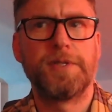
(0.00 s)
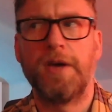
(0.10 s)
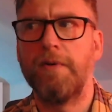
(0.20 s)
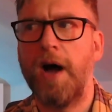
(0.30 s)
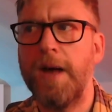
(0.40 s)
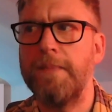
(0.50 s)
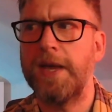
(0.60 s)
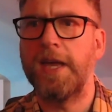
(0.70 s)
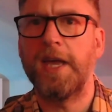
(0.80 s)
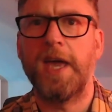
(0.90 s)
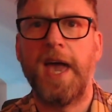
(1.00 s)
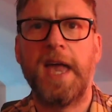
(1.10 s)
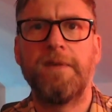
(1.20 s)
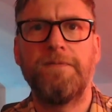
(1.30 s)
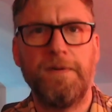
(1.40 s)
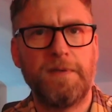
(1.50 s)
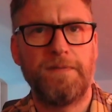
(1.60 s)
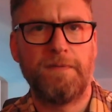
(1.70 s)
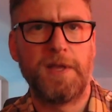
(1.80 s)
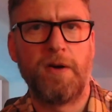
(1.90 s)
So I'm making it a
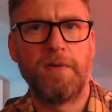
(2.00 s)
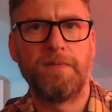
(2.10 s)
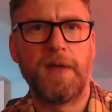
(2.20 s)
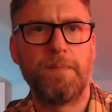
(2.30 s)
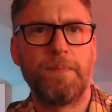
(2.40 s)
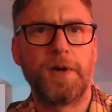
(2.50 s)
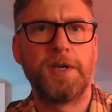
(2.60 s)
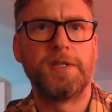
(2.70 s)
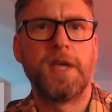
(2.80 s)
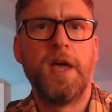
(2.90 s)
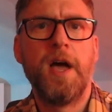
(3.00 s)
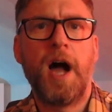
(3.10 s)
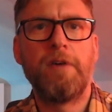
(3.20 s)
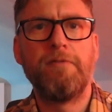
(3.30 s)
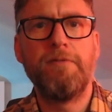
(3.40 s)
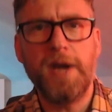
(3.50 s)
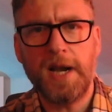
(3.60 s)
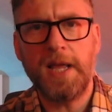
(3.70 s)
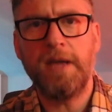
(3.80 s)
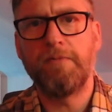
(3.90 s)
50-50 coin flip because I
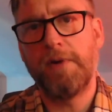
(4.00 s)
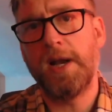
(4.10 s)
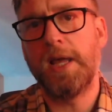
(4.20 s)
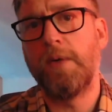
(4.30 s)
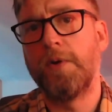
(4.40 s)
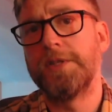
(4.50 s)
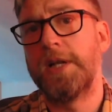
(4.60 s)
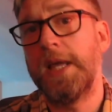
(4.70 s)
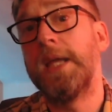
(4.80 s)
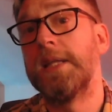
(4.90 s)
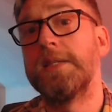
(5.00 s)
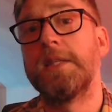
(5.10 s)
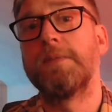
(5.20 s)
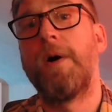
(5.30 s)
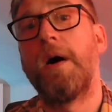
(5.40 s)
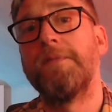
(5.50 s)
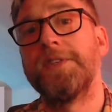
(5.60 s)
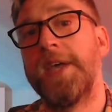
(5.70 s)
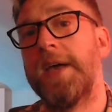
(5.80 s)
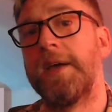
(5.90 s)
really, really want to lean into this part of
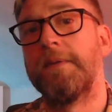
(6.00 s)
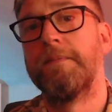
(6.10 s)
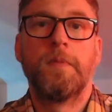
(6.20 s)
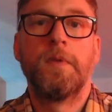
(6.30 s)
the setting.